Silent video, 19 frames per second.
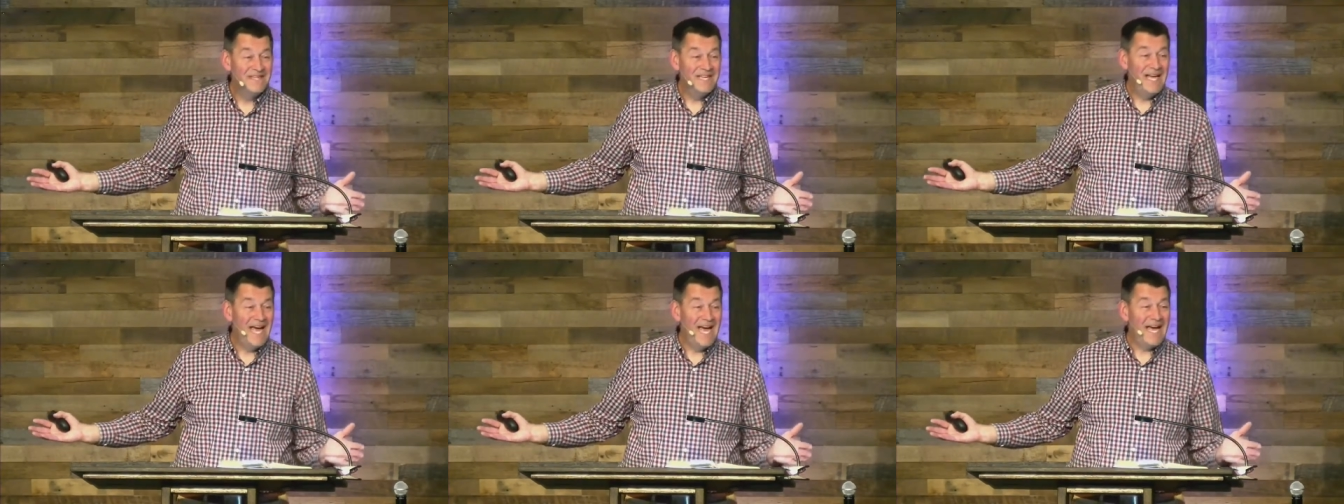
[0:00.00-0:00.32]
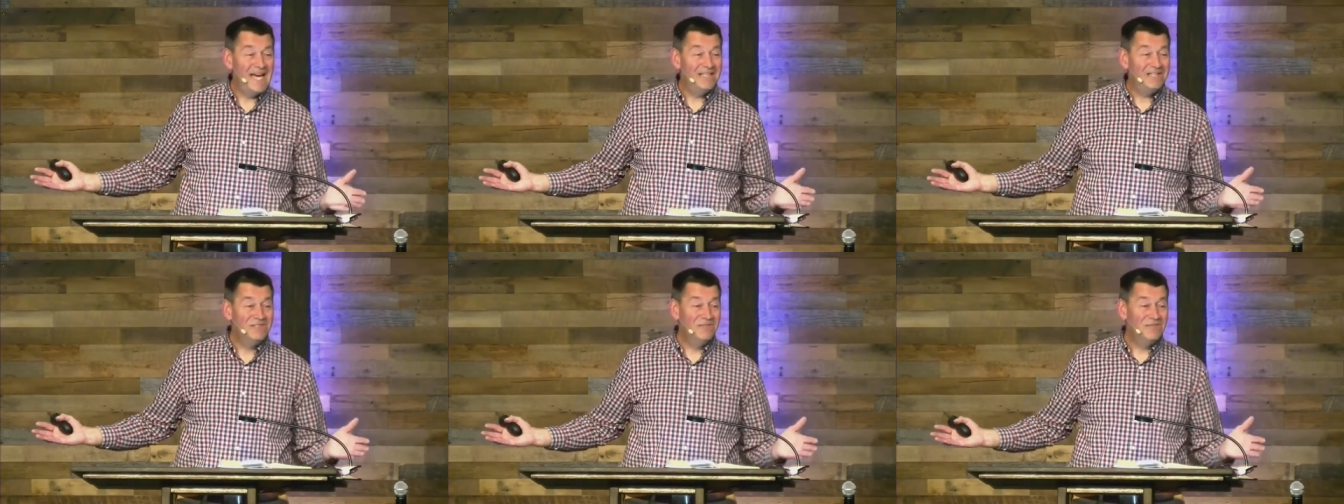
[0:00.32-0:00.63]

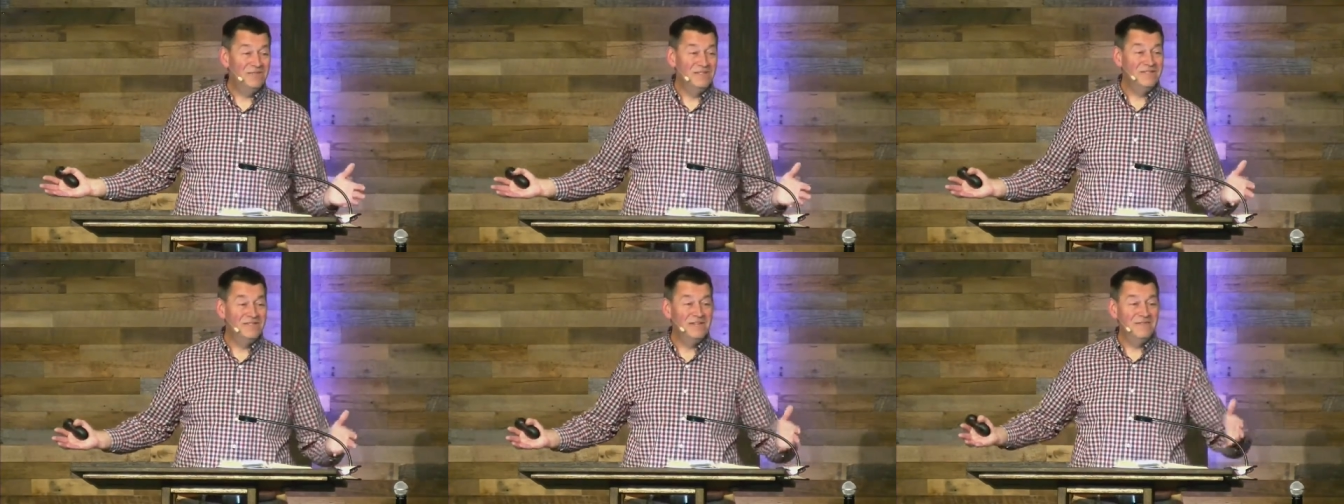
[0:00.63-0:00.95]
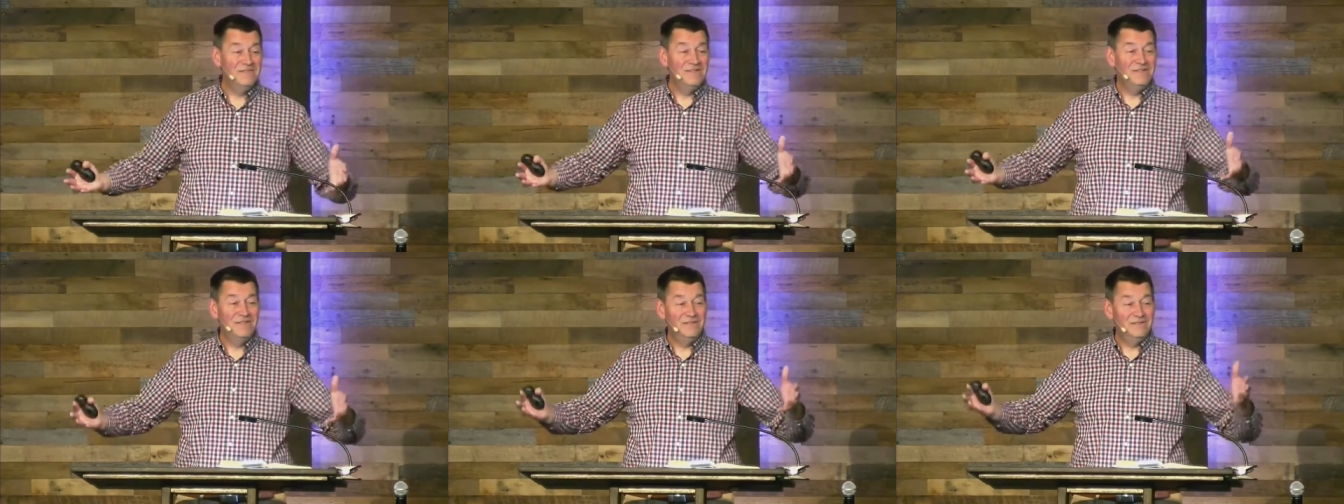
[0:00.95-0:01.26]
Acts was
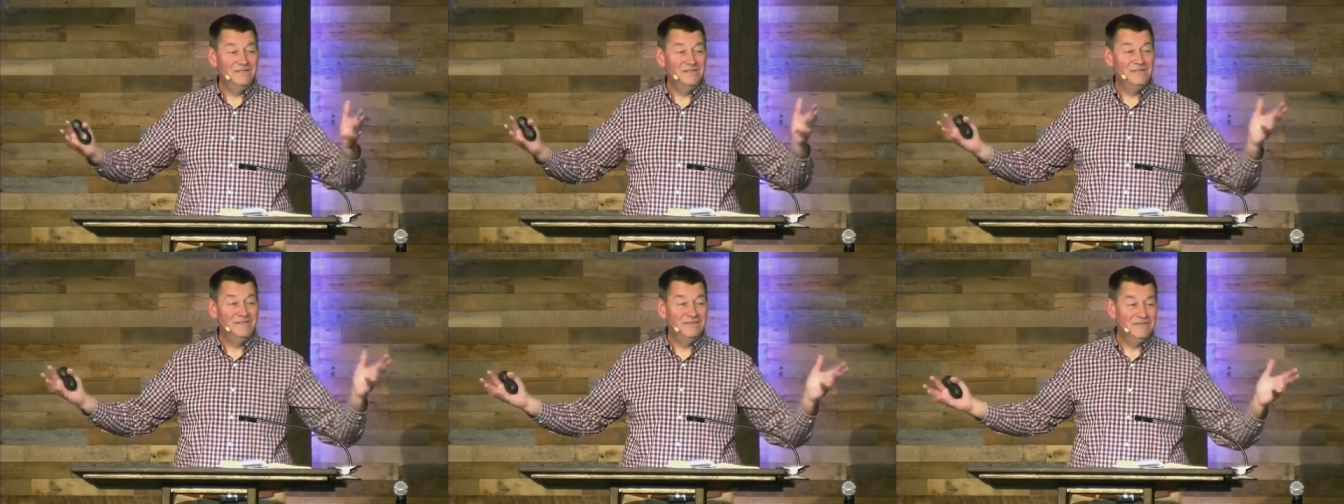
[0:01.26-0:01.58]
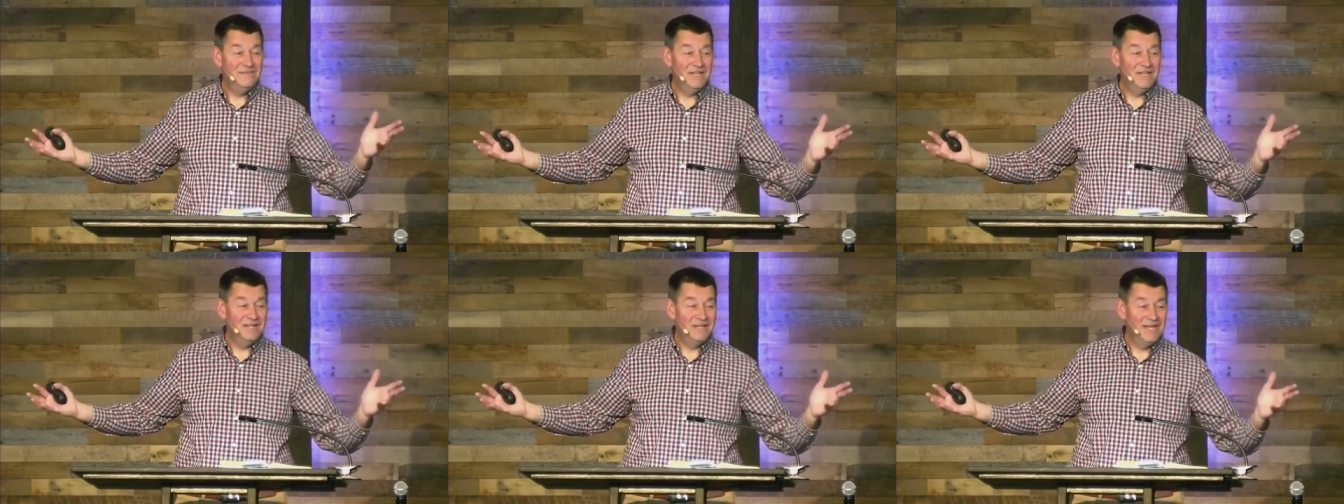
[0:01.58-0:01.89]
never
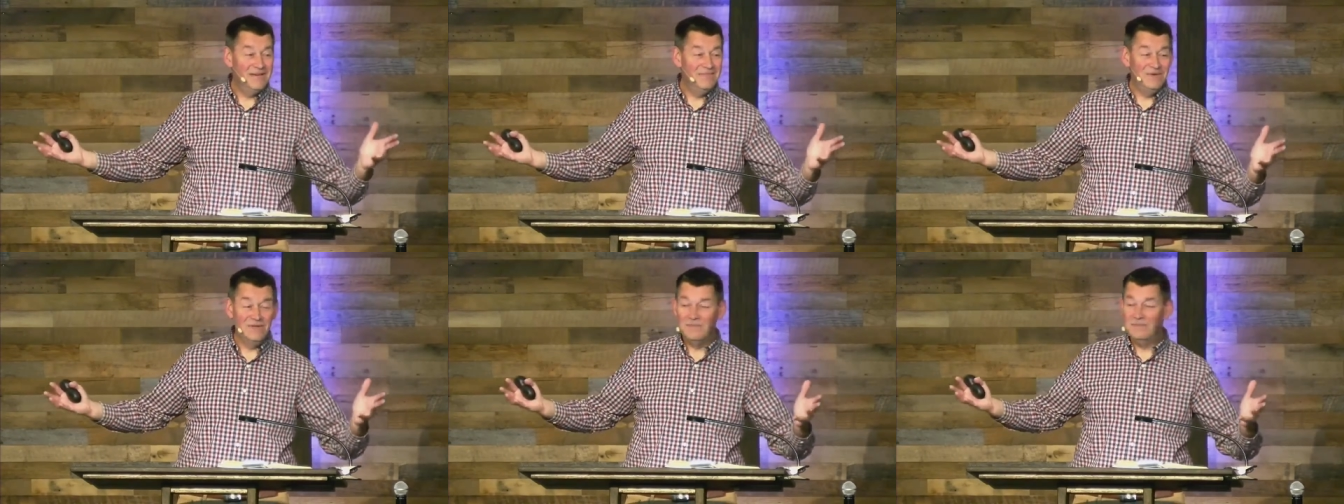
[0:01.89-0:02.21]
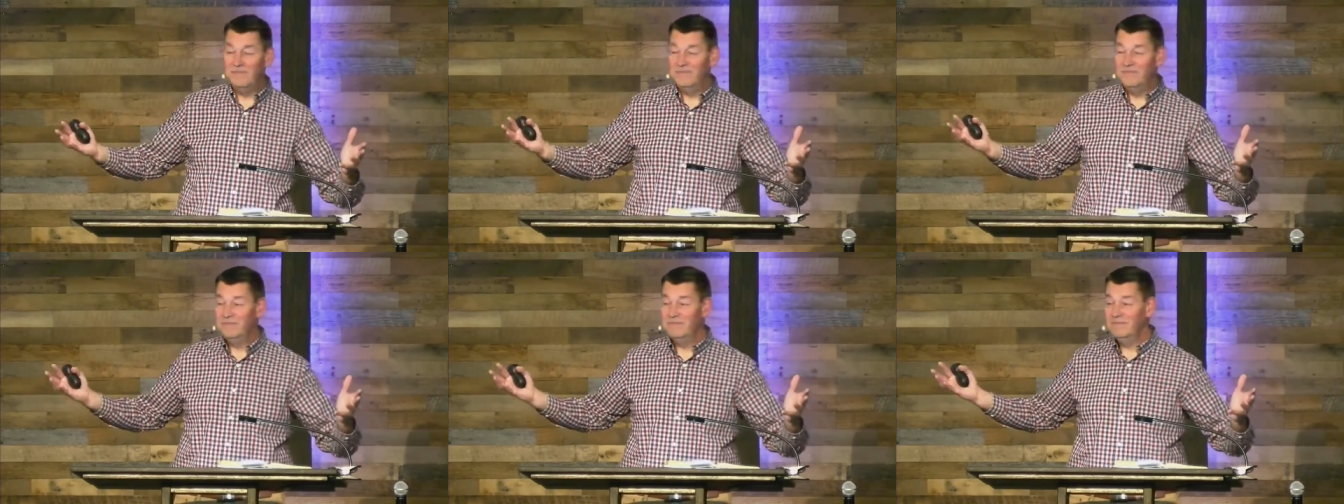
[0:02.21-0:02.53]
a label,
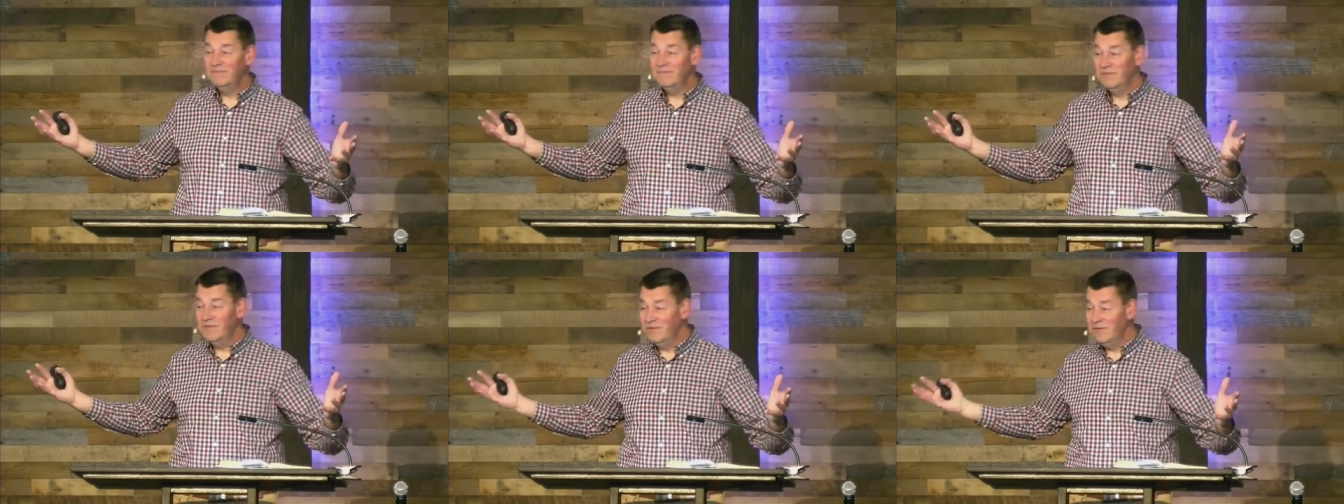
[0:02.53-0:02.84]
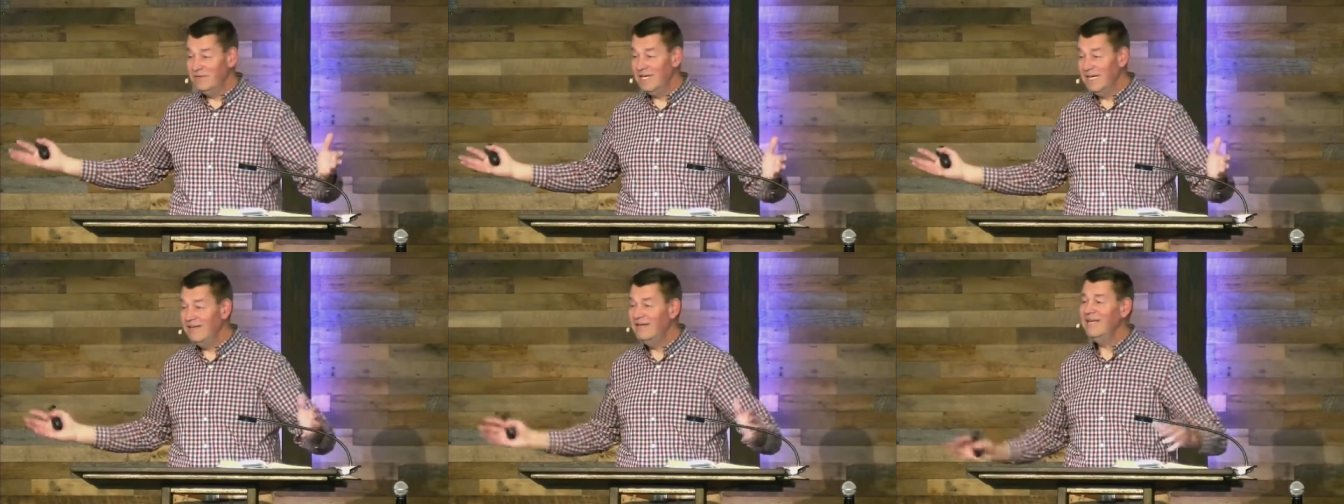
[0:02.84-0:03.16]

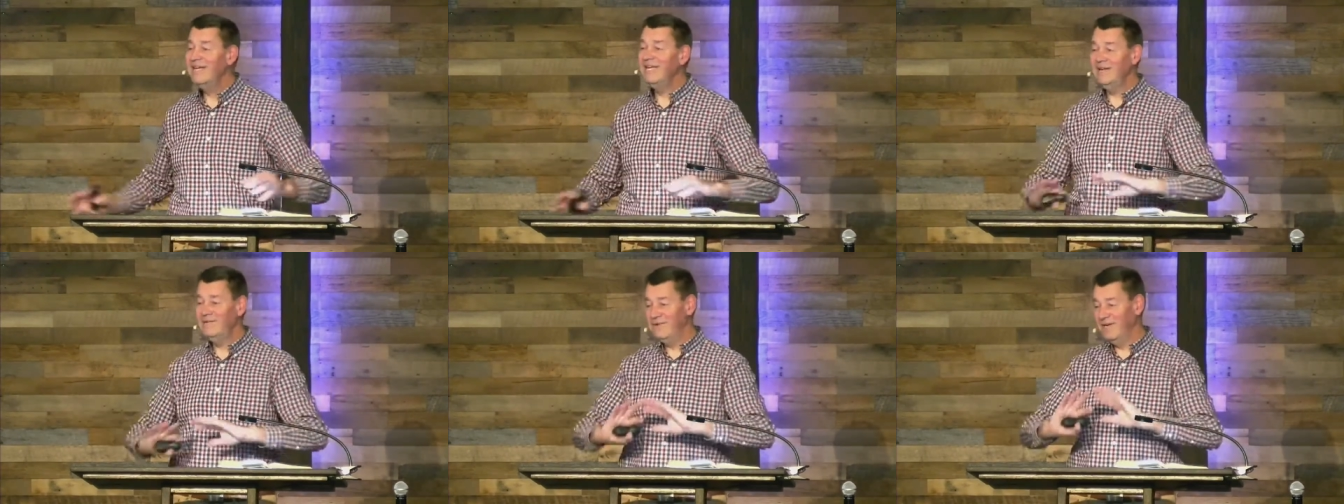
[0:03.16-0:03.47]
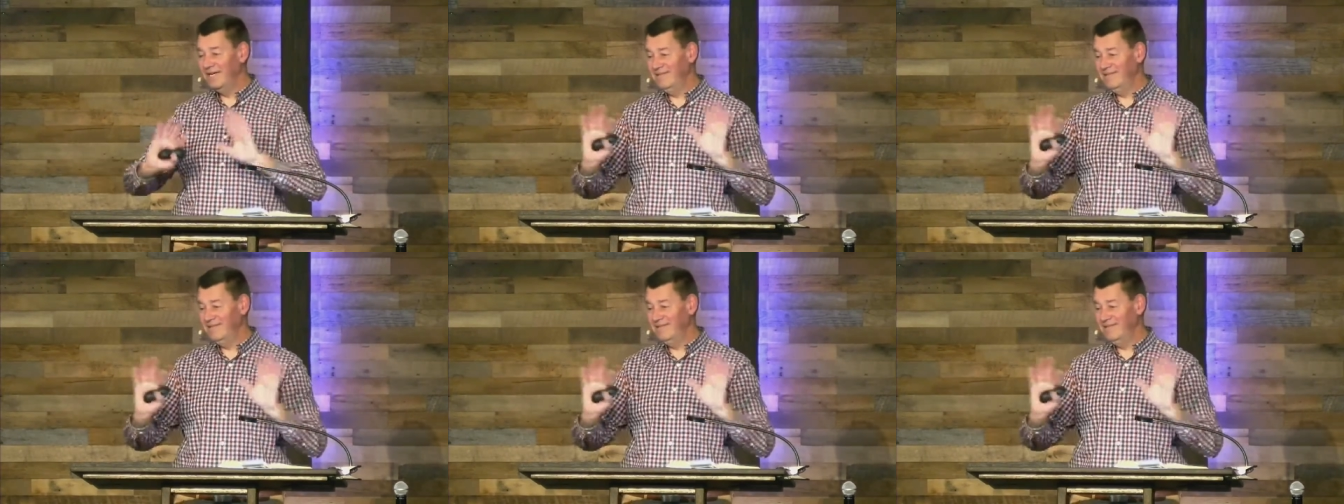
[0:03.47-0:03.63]
Luke, anyway.